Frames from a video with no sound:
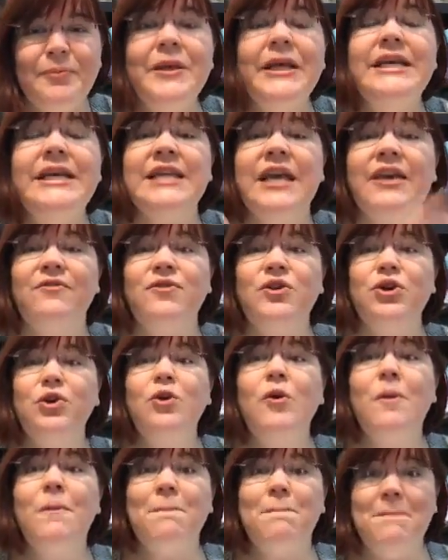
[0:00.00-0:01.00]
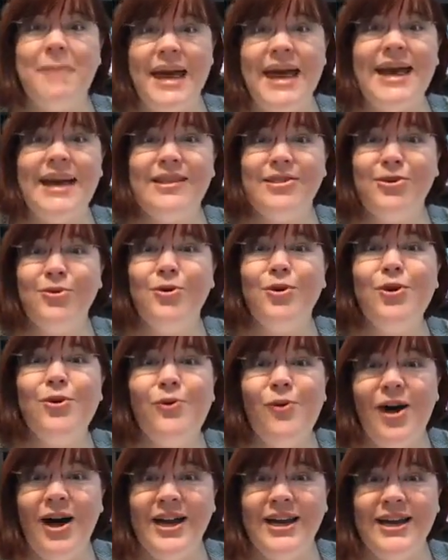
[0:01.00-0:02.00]
Please, if you make the
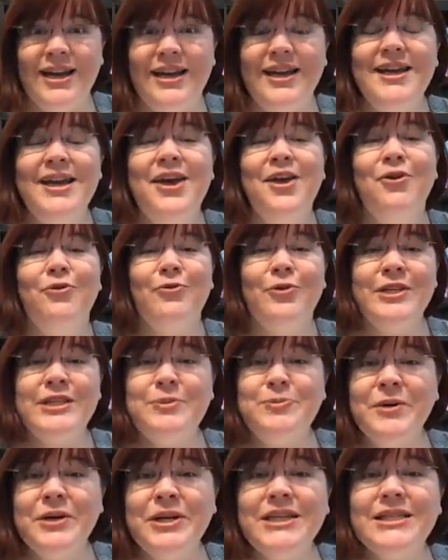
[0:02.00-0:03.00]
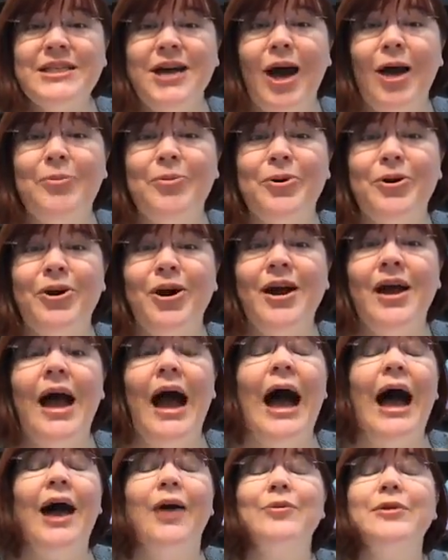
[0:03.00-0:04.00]
Ruana Free Spirit Topper,
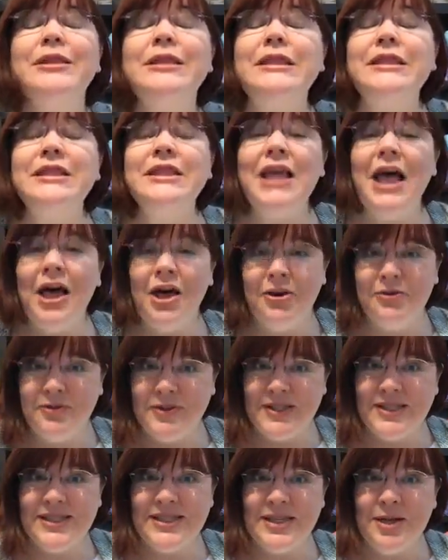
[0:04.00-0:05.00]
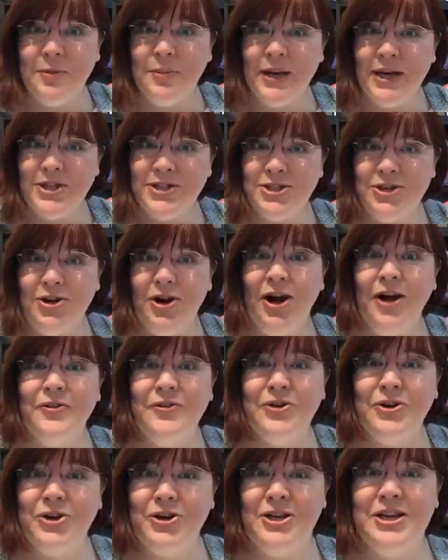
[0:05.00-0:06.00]
I would love to see a picture on
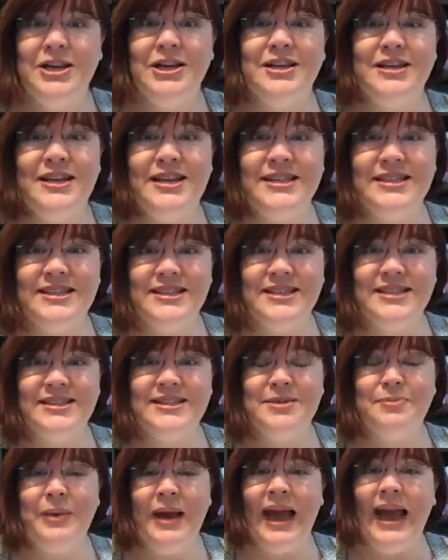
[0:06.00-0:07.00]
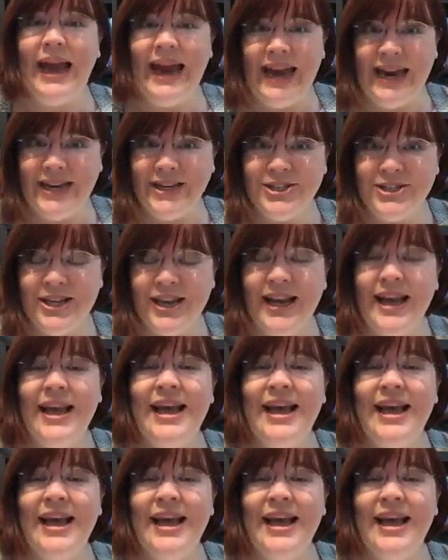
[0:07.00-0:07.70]
the GoodKnit Kisses page.